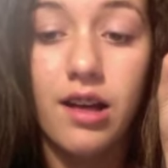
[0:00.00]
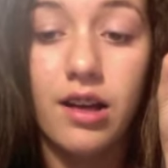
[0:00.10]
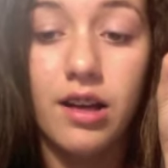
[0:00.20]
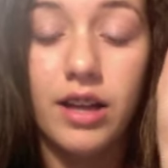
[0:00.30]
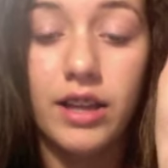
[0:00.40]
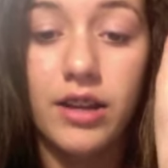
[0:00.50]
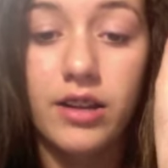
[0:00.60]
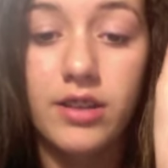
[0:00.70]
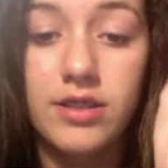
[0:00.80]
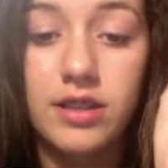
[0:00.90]
Eyeliner,
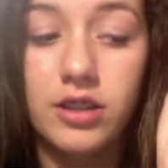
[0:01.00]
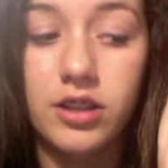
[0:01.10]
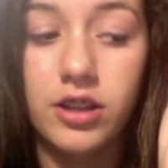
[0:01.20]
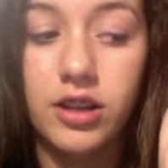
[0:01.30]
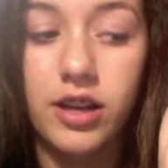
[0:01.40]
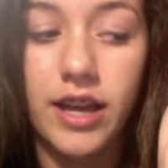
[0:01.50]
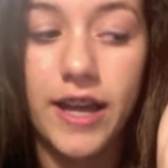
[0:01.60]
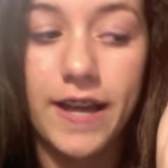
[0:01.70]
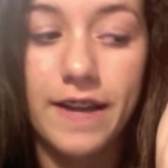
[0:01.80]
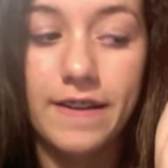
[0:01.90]
concealer,
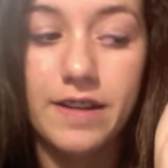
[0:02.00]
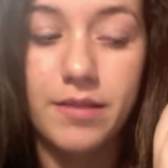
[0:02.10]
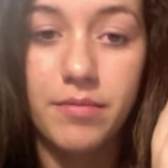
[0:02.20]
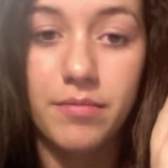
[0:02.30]
and